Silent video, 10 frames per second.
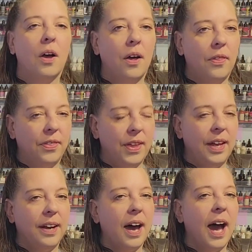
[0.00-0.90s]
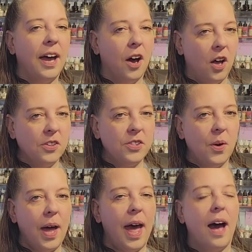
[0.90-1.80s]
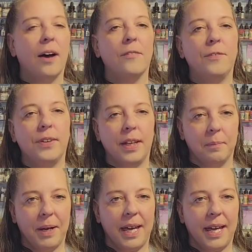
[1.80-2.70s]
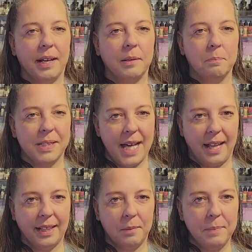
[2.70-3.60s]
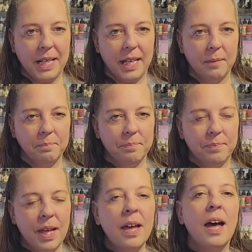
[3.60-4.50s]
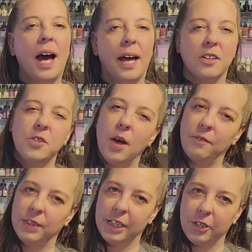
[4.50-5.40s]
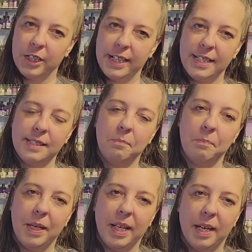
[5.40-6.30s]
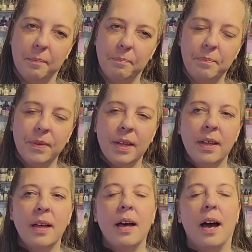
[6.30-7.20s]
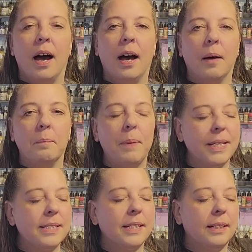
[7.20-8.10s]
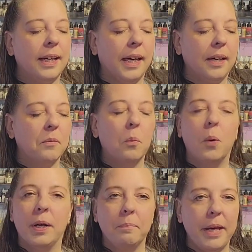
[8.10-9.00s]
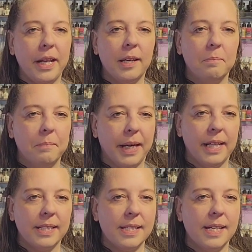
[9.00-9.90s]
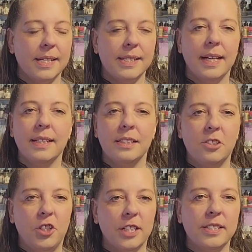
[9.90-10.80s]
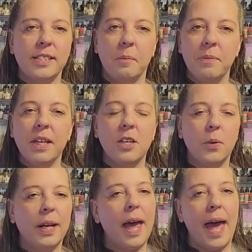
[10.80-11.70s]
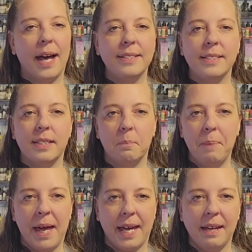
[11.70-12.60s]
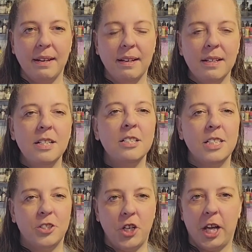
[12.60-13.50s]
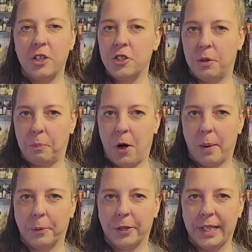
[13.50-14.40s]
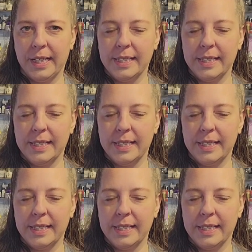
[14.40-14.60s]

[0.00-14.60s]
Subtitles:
Then I also have in my hand metallic medium. I also have an iridescent medium. Basically, what a medium means is it's just something you can add to the paint to change the properties.